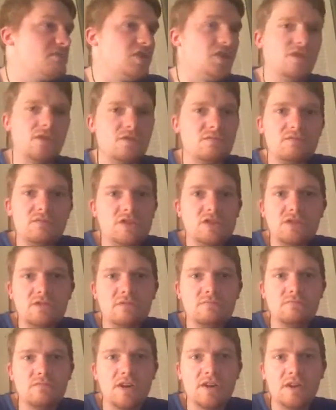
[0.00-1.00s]
you
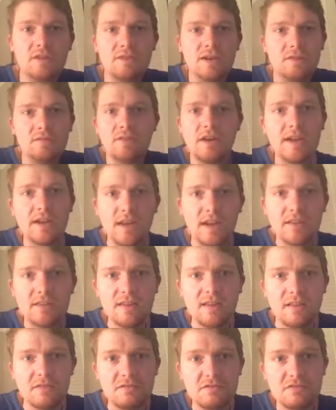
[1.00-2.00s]
shouldn't really
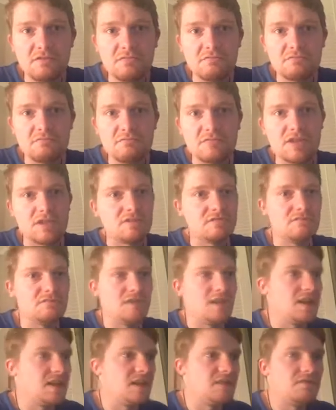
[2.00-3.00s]
regulate things.
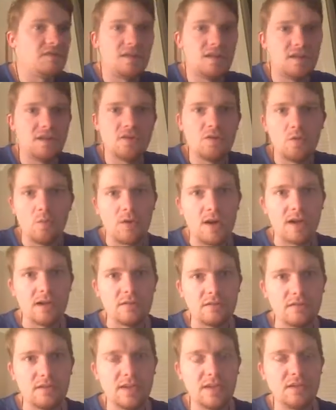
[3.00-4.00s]
Just let everything go
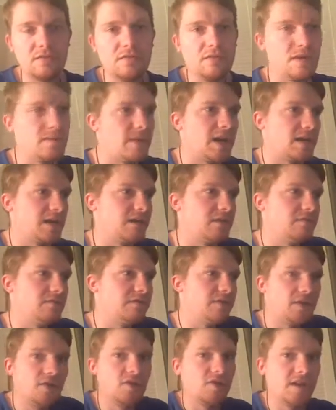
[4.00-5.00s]
wild. Let the free
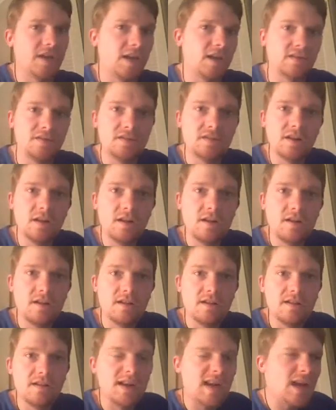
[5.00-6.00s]
market figure it out.
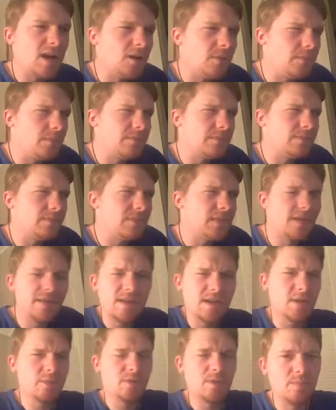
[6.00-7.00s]
Now, the
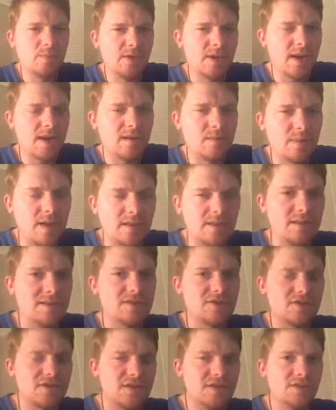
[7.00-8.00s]
thing I want to point out about
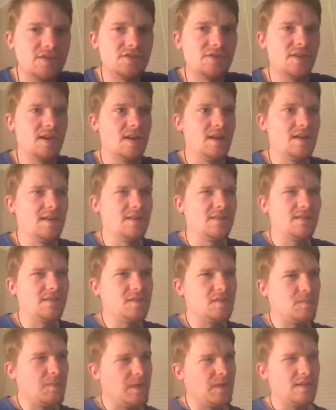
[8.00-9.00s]
this is
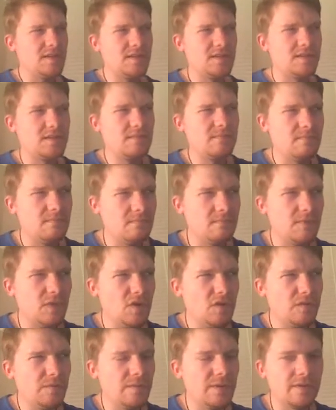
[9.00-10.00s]
there's been this
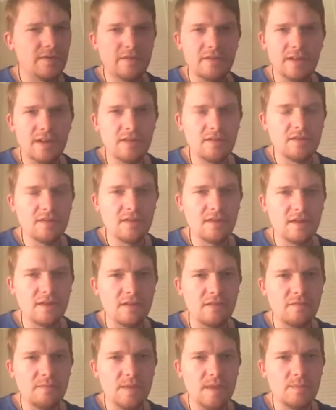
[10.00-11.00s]
movement on the
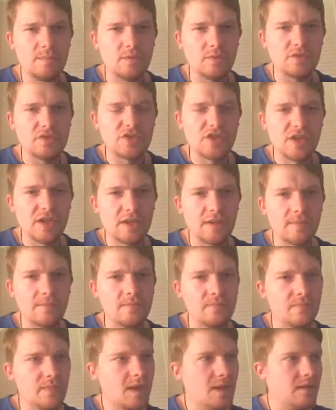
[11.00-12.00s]
internet of people
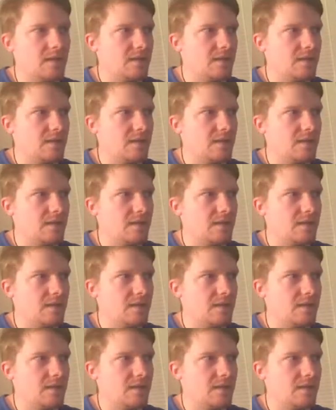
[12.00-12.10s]
saying,